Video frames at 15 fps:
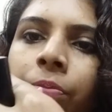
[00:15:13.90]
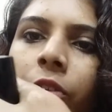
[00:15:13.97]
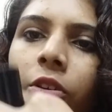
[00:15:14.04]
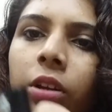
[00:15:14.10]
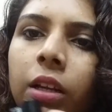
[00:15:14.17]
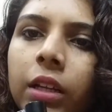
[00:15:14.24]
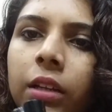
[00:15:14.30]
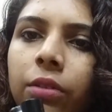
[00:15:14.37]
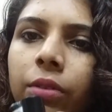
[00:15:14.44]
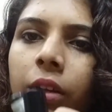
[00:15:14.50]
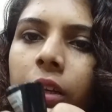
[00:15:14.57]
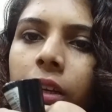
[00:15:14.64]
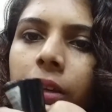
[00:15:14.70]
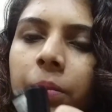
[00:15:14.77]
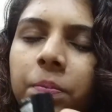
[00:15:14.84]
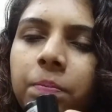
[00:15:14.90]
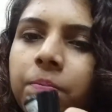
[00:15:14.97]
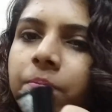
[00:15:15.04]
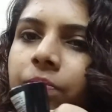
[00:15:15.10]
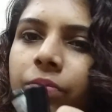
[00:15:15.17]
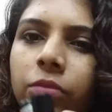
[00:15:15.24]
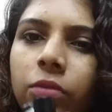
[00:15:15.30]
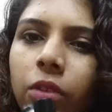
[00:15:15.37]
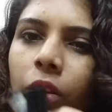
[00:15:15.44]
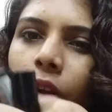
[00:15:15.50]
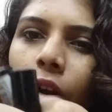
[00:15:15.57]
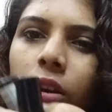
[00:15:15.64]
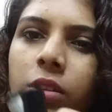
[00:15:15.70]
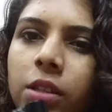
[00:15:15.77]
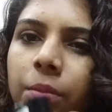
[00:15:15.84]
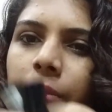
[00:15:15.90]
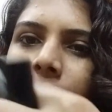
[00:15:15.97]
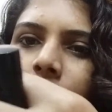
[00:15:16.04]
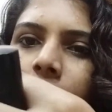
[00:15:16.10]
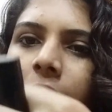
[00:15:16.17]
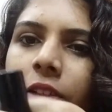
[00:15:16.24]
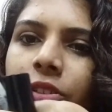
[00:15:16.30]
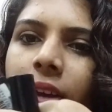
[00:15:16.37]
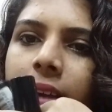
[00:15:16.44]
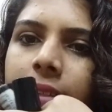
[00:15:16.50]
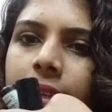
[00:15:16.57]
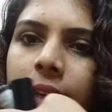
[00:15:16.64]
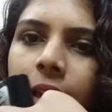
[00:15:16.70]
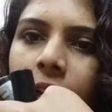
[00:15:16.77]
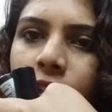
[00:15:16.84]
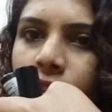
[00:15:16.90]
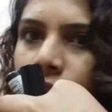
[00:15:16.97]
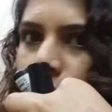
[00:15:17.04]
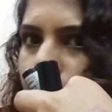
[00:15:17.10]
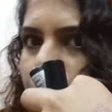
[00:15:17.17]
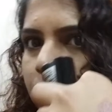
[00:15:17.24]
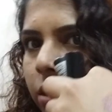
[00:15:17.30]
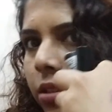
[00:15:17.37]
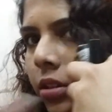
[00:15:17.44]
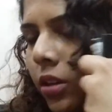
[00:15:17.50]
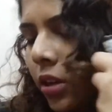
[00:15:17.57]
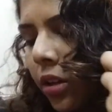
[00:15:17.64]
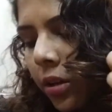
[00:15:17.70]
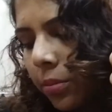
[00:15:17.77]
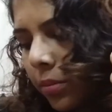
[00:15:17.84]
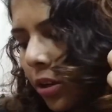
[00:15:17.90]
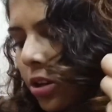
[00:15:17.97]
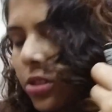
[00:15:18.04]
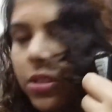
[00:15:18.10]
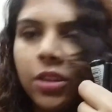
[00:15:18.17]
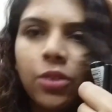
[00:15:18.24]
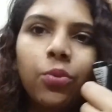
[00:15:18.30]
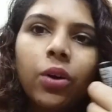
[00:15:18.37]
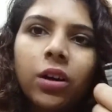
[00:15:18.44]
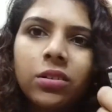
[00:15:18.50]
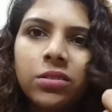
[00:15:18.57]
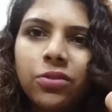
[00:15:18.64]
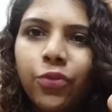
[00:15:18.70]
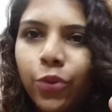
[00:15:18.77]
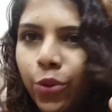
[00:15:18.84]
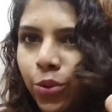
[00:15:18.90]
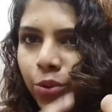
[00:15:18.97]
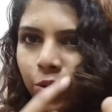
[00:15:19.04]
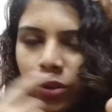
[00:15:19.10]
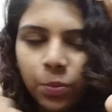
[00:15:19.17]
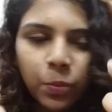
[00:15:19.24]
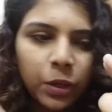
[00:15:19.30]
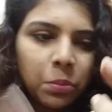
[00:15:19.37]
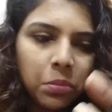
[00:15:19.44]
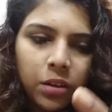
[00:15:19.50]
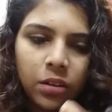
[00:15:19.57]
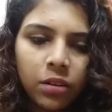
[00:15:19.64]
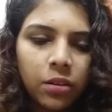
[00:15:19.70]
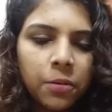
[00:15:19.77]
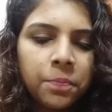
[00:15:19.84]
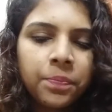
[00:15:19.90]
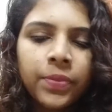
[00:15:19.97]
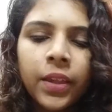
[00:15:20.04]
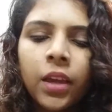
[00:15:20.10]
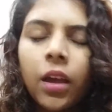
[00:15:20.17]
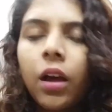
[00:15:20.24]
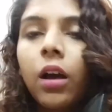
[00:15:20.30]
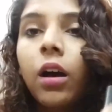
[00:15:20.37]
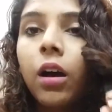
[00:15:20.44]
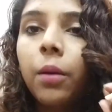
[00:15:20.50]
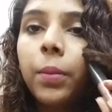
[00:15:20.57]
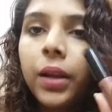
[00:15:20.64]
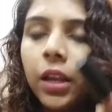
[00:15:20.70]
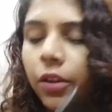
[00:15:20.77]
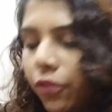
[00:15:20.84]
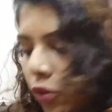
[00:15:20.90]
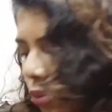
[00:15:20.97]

really not in something really jazzy, I just use it because it works for the pigment. But if